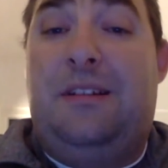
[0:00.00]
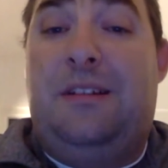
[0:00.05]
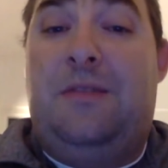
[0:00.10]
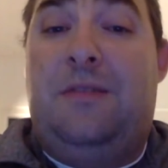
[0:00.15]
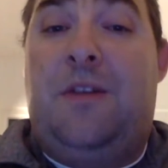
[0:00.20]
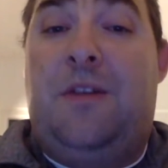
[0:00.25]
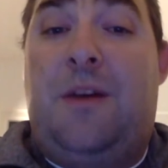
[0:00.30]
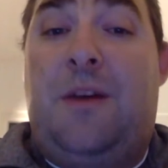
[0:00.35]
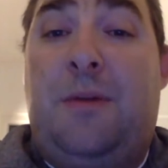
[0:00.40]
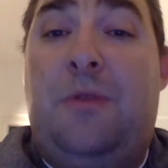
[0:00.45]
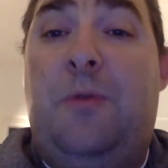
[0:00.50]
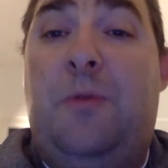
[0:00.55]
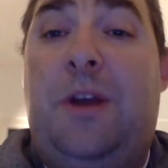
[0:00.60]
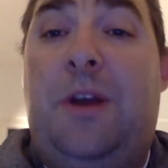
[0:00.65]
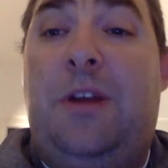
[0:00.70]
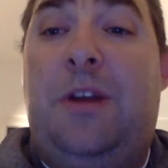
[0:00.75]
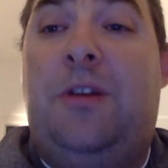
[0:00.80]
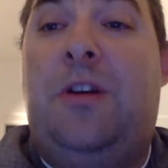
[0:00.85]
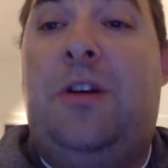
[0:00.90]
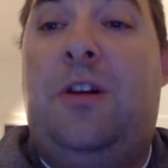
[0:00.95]
Robert
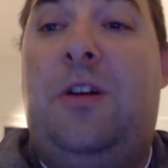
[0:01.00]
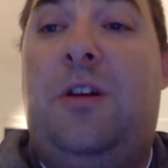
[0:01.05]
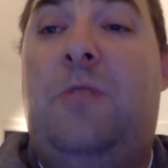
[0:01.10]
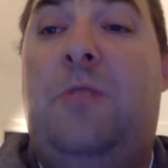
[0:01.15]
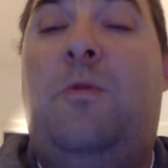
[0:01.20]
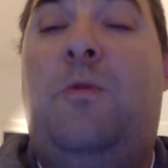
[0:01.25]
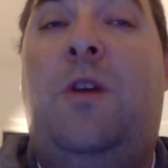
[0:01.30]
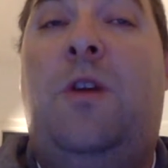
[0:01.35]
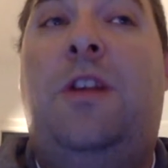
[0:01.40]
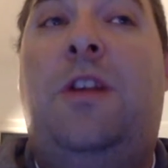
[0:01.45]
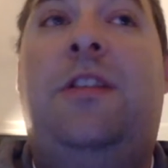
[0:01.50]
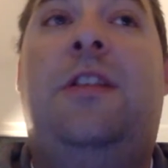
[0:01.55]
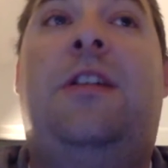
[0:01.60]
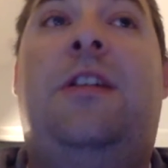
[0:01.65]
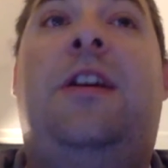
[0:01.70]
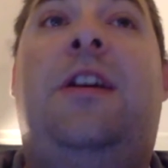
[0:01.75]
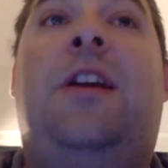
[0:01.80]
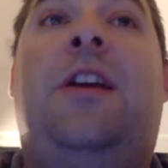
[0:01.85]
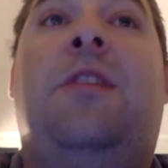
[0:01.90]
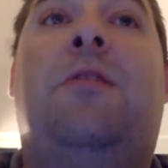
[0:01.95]
Whittaker won
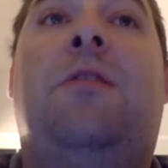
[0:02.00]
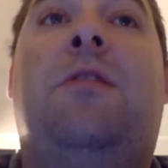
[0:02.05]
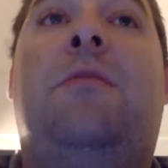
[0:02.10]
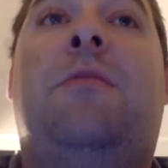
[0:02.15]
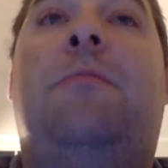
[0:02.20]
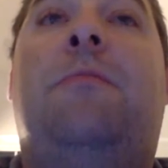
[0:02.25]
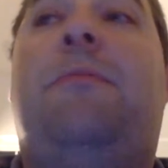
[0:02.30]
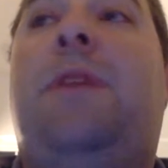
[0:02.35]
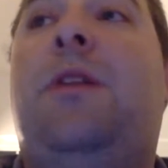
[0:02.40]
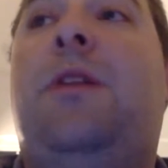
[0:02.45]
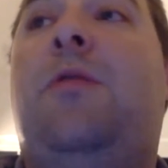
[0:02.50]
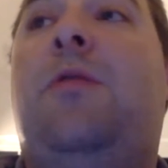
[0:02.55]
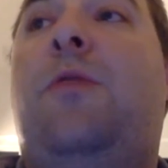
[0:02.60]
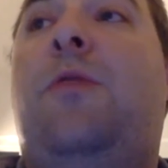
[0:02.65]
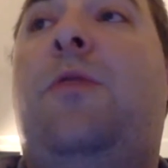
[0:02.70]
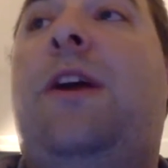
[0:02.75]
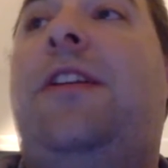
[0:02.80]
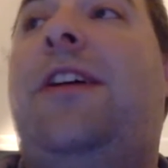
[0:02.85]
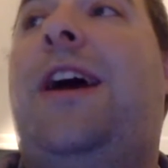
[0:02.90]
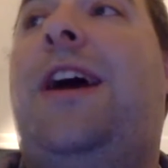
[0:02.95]
the interim
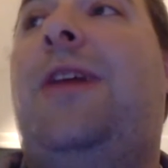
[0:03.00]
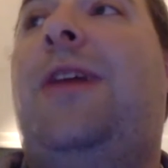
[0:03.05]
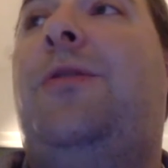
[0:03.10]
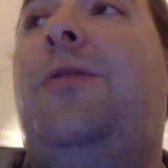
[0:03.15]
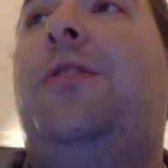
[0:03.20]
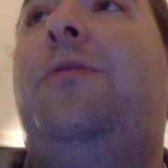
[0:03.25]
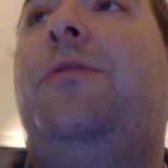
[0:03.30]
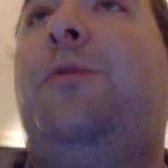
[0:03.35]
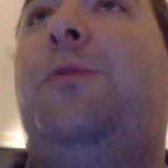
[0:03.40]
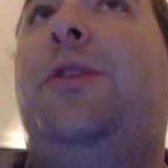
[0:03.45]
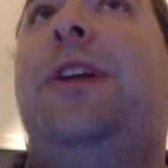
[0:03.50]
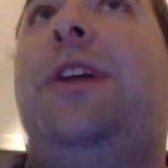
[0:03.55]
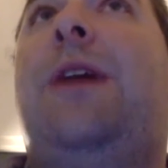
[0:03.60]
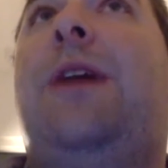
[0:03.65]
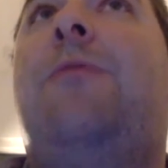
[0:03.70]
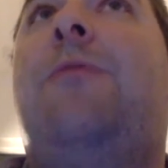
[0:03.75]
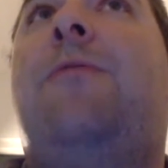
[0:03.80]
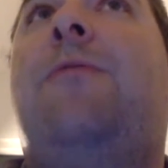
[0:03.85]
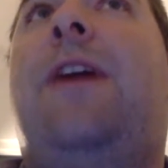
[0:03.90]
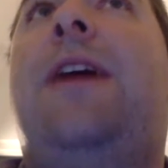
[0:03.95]
middleweight title and will
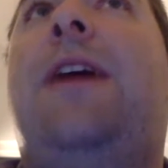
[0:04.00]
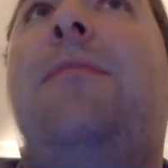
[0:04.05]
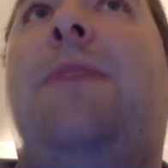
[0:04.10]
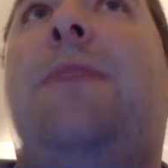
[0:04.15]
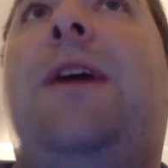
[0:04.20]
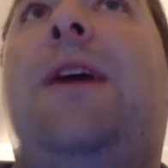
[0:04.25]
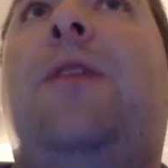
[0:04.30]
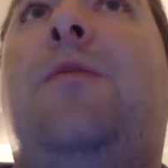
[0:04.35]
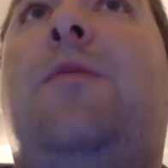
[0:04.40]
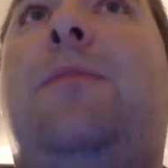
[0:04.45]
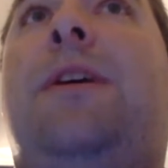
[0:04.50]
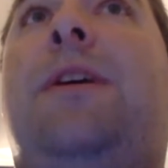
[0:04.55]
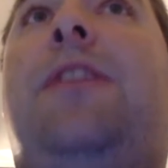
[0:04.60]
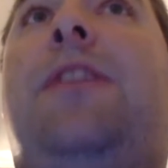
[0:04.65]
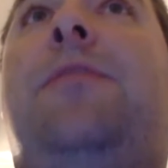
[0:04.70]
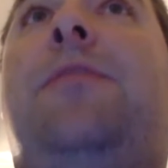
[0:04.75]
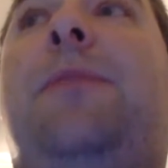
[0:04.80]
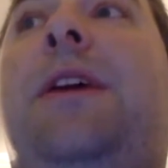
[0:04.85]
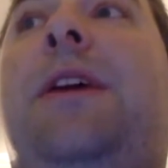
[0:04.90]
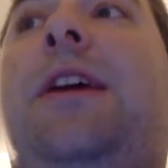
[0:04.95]
now fight Michael
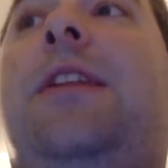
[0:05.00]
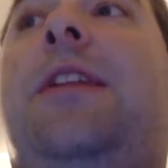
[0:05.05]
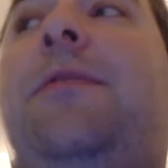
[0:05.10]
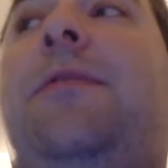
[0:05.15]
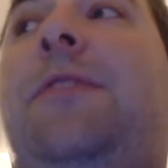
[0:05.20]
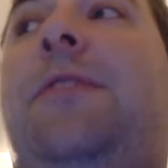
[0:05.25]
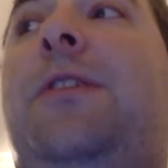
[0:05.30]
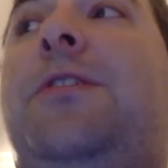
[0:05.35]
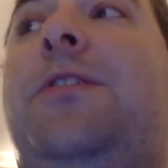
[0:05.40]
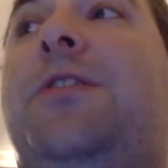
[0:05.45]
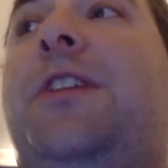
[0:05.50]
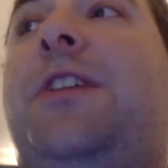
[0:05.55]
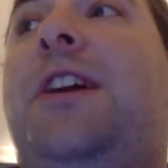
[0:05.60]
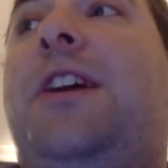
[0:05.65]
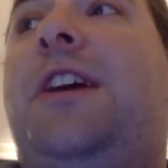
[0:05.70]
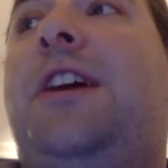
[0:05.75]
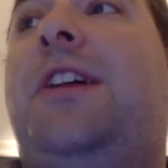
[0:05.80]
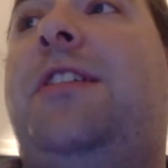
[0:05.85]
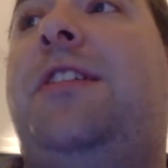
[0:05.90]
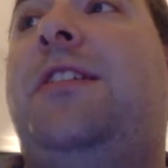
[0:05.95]
Bisping in a future
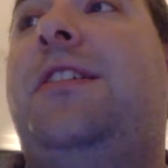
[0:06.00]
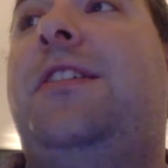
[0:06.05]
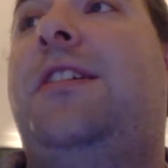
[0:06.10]
date.